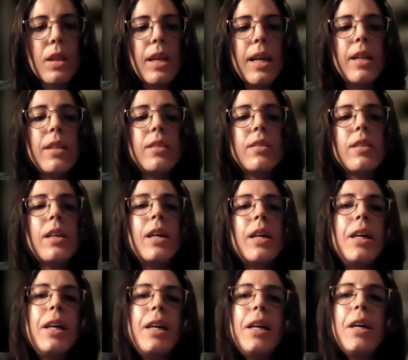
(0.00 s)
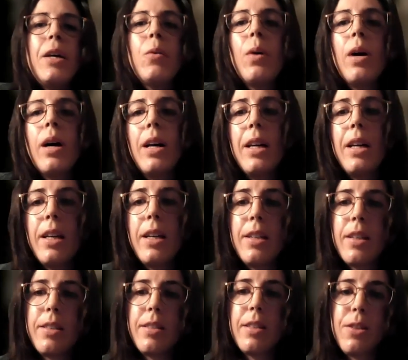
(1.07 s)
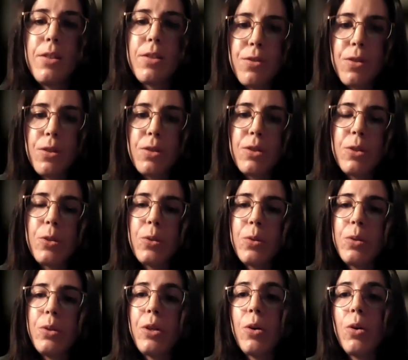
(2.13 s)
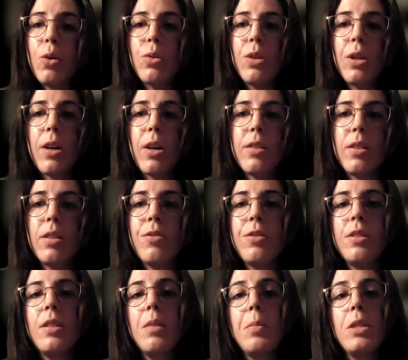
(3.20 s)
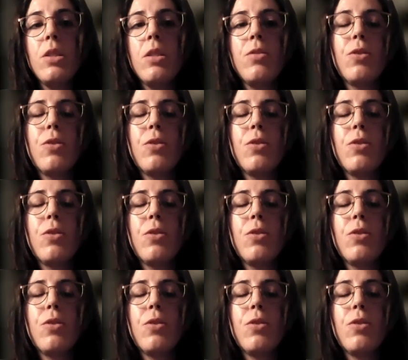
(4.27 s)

And why is it useful to know the content of these images?